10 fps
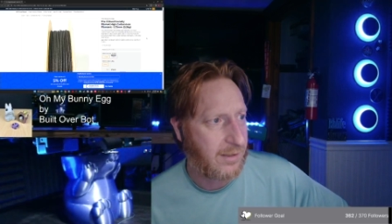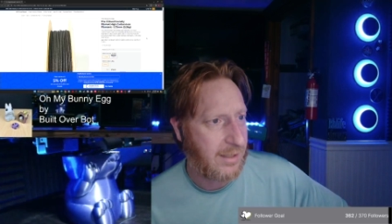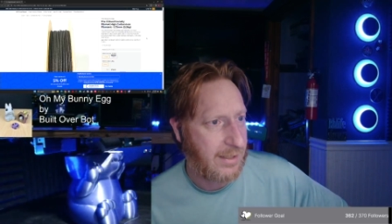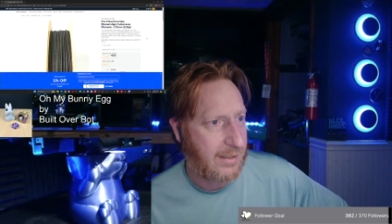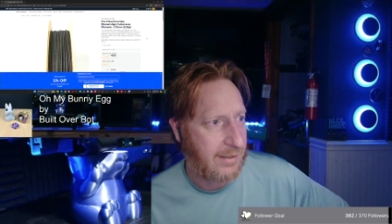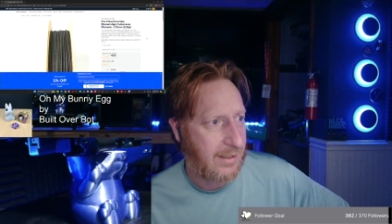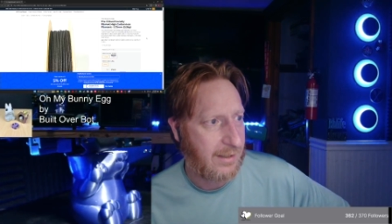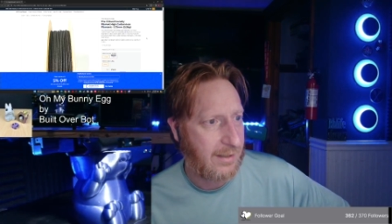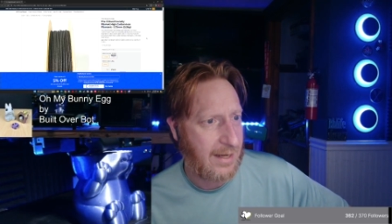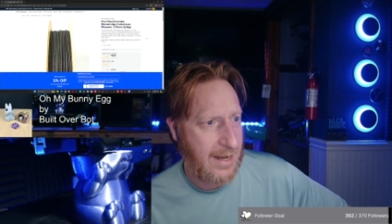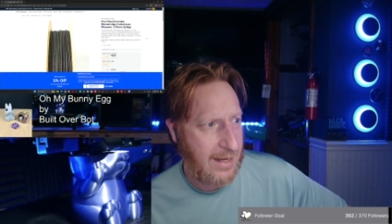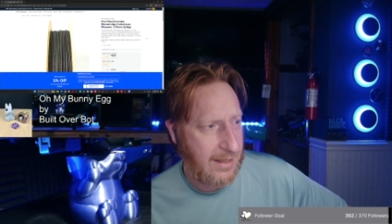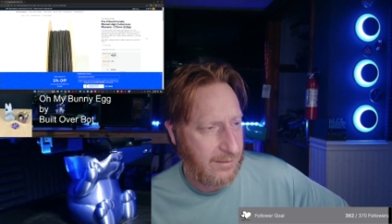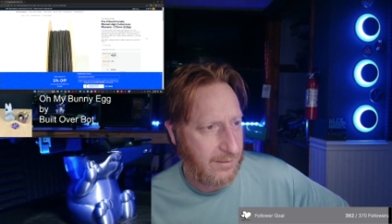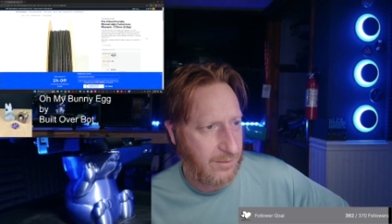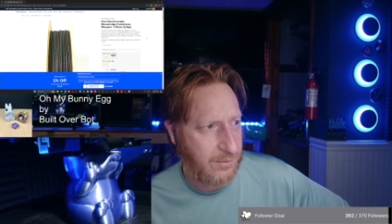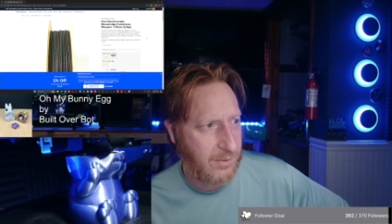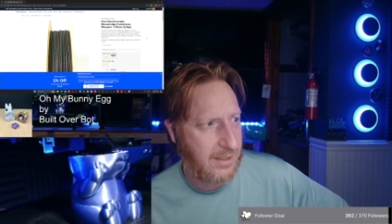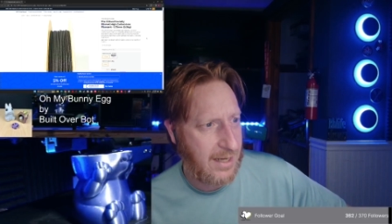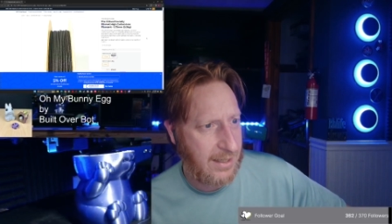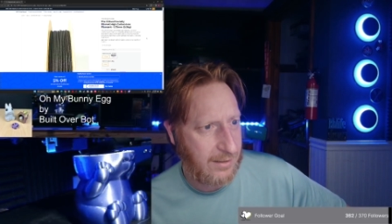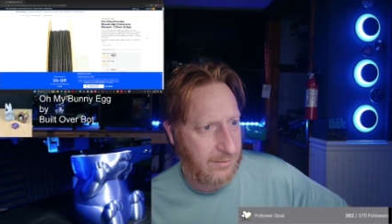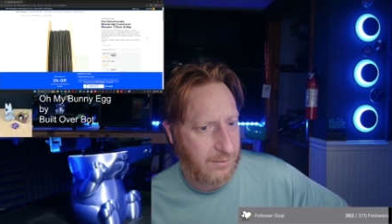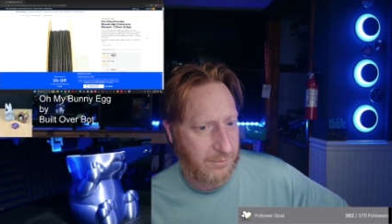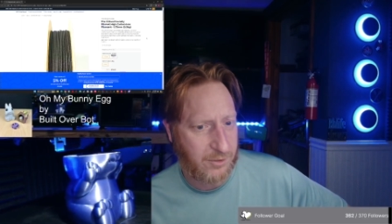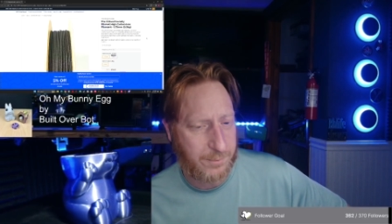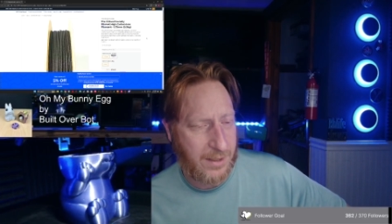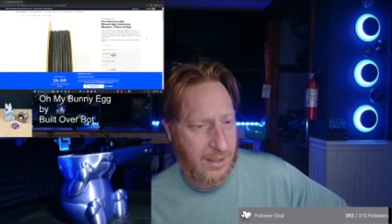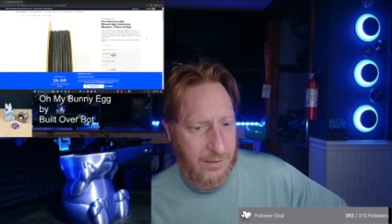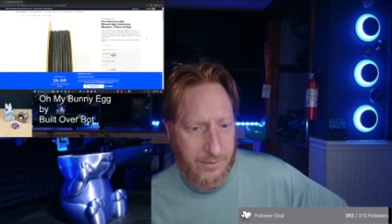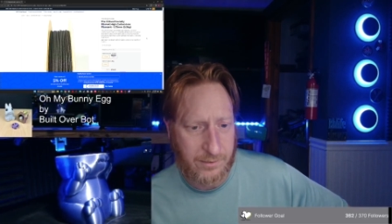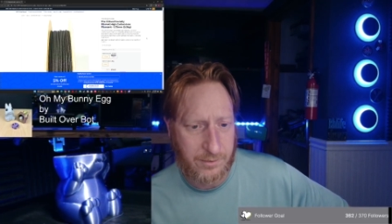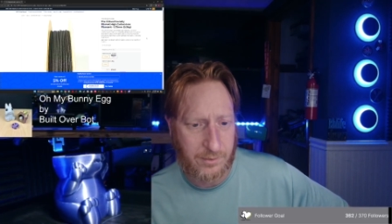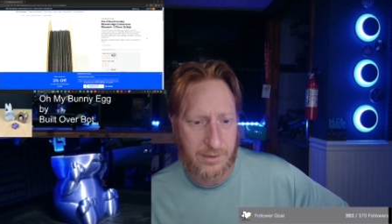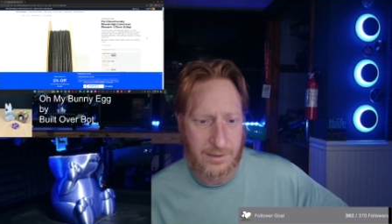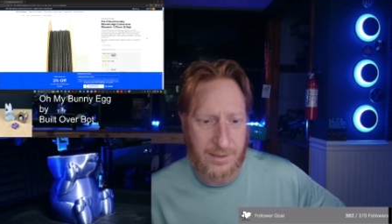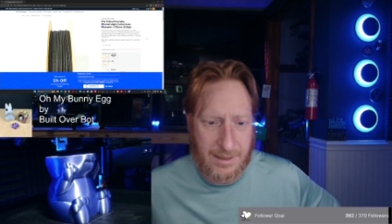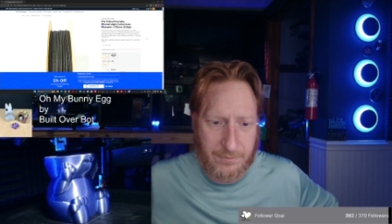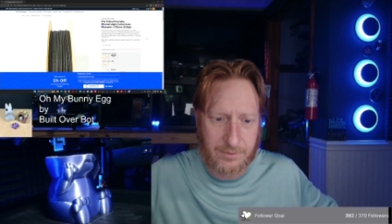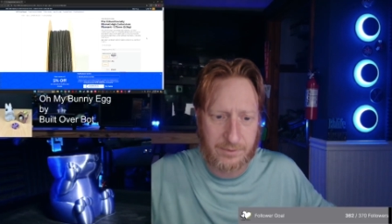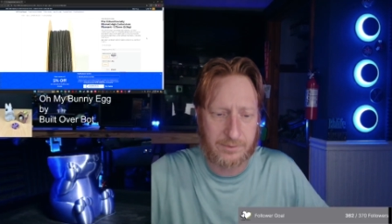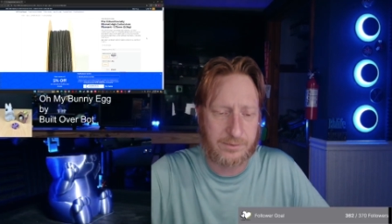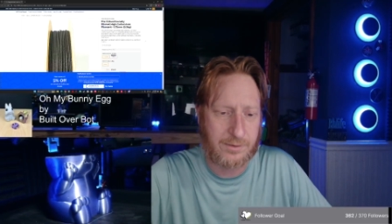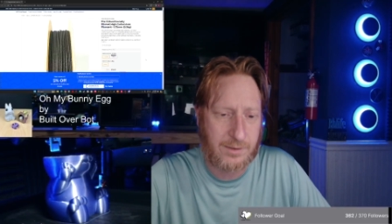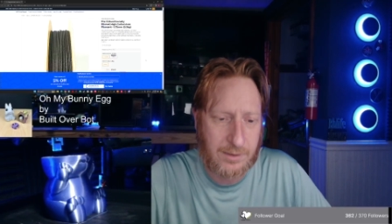and I had 3 days to respond to it, and that was...